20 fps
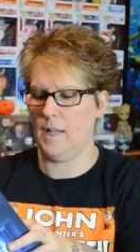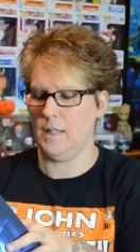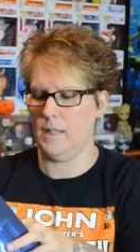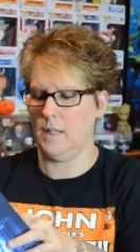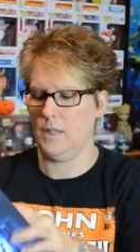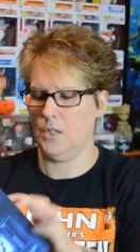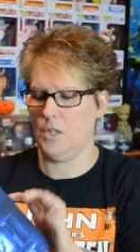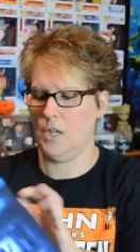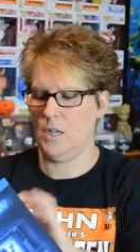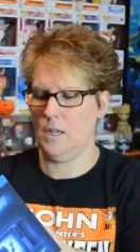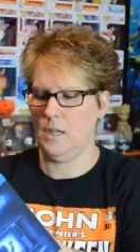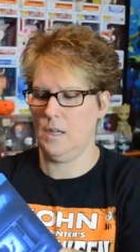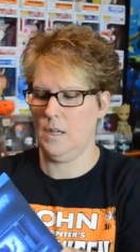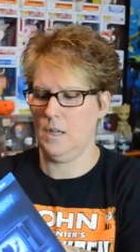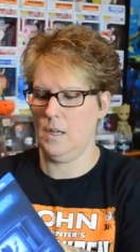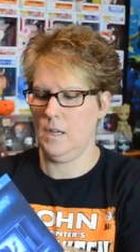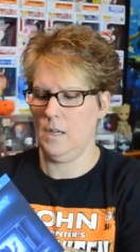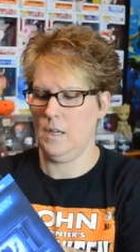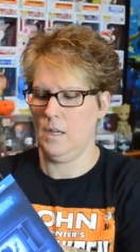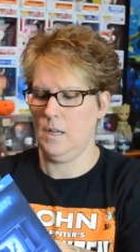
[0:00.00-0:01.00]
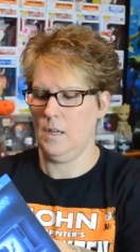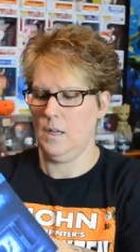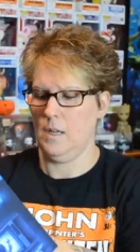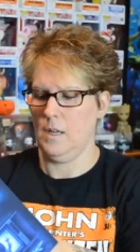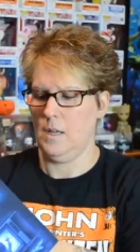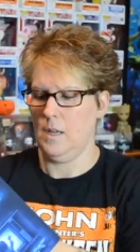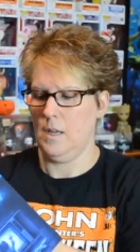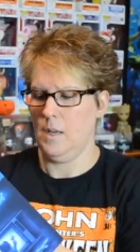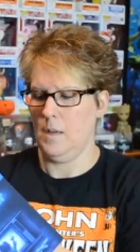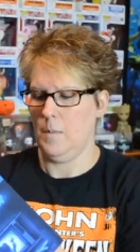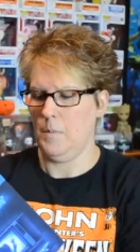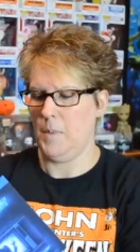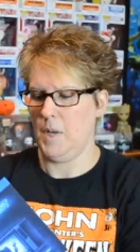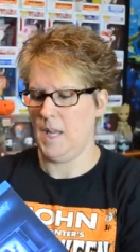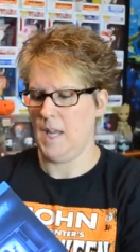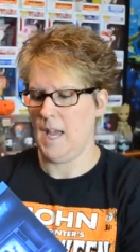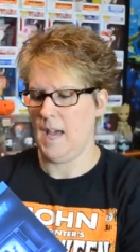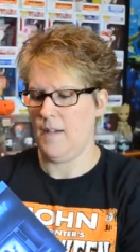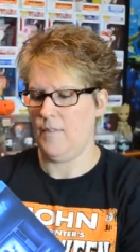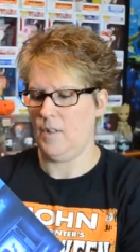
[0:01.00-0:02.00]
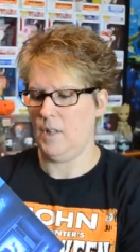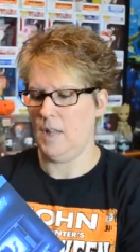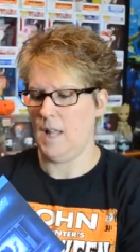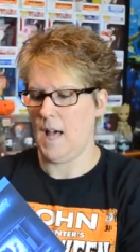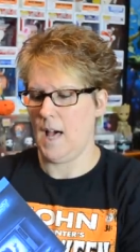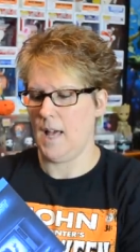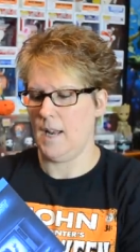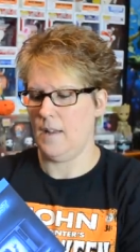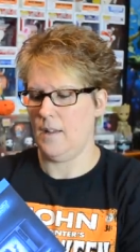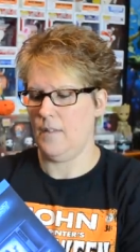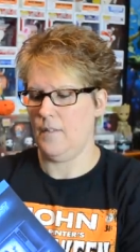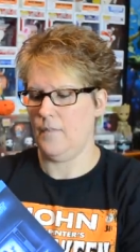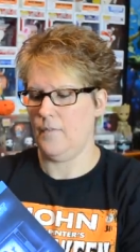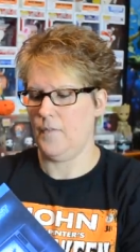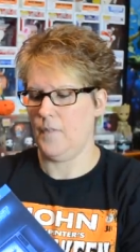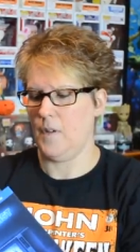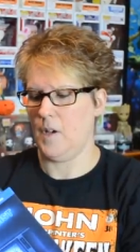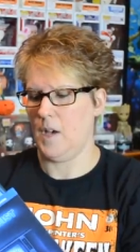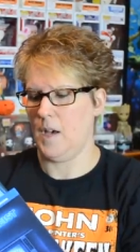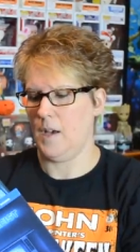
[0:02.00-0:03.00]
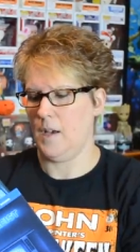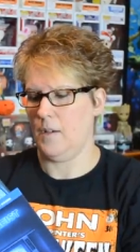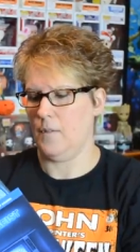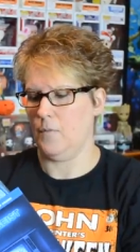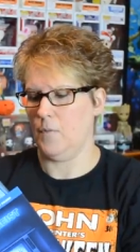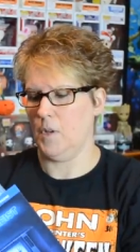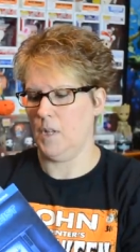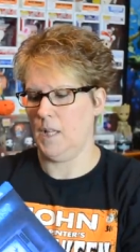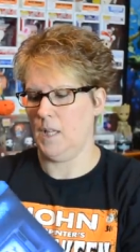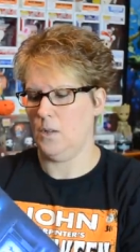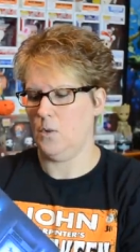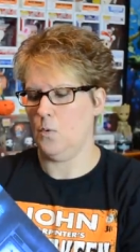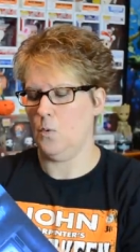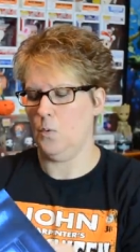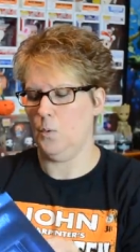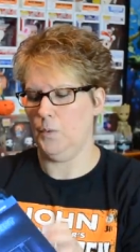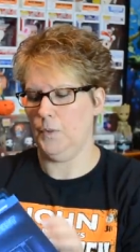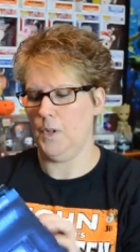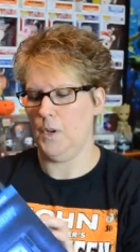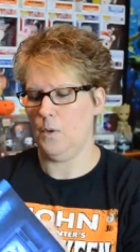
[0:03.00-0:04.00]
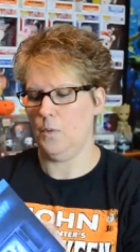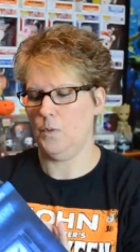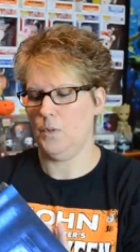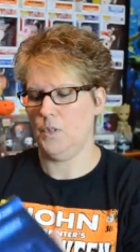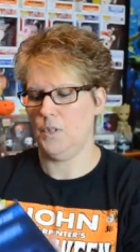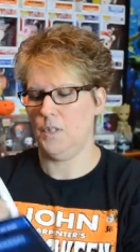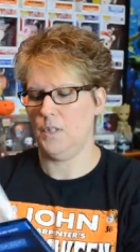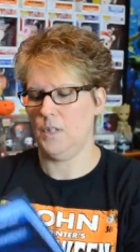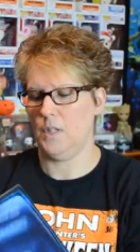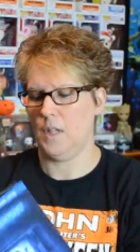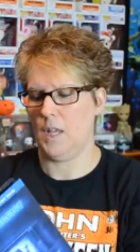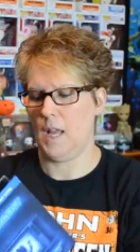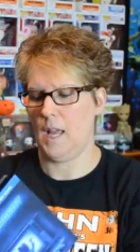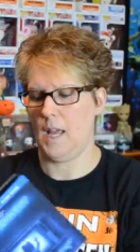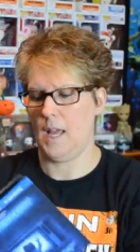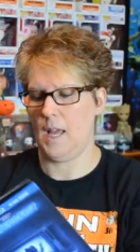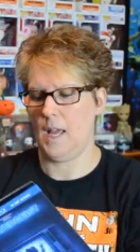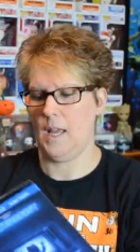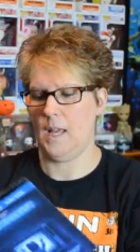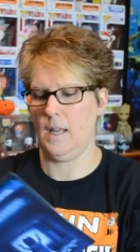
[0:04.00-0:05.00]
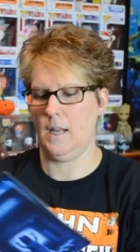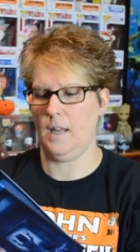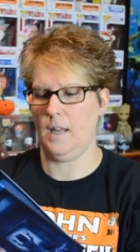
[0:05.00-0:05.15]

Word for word: edition, but you have a lot of really cool notes and